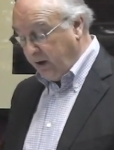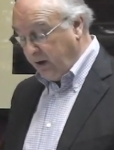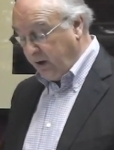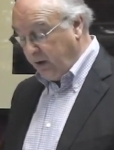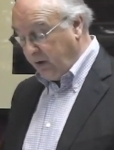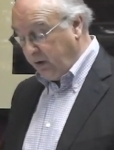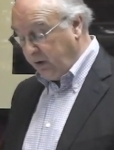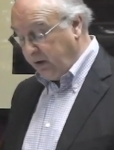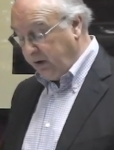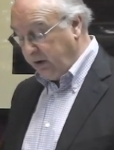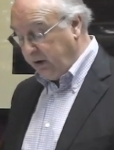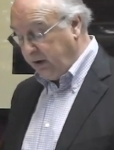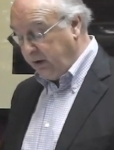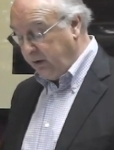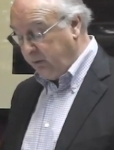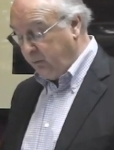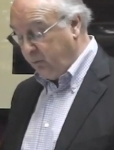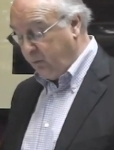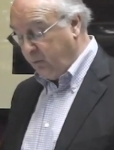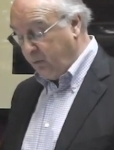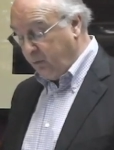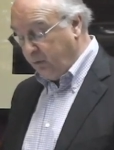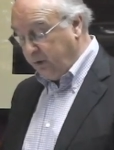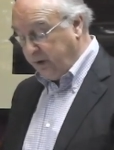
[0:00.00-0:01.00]
he,
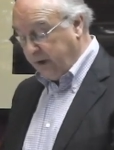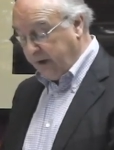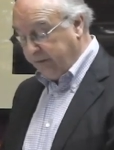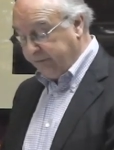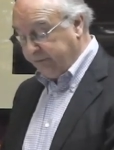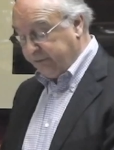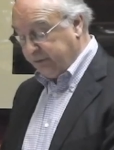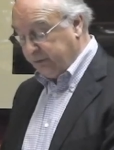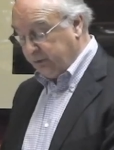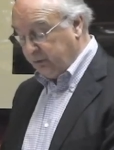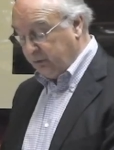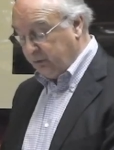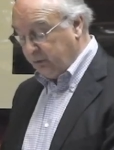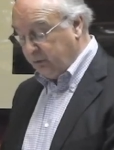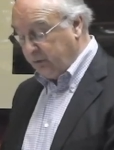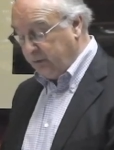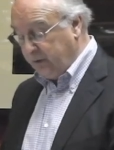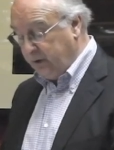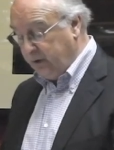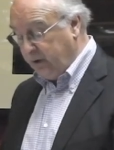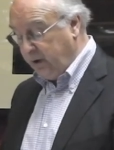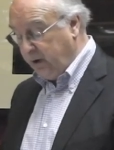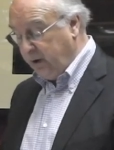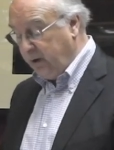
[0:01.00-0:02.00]
we have to,
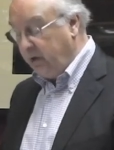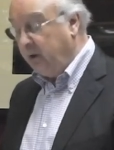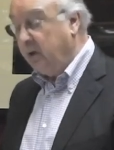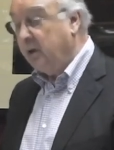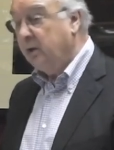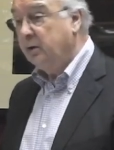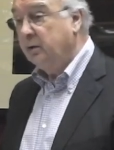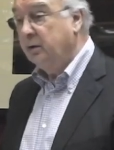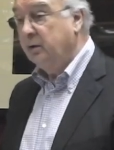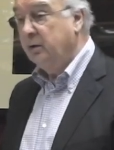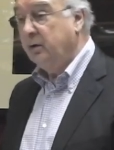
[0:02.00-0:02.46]
to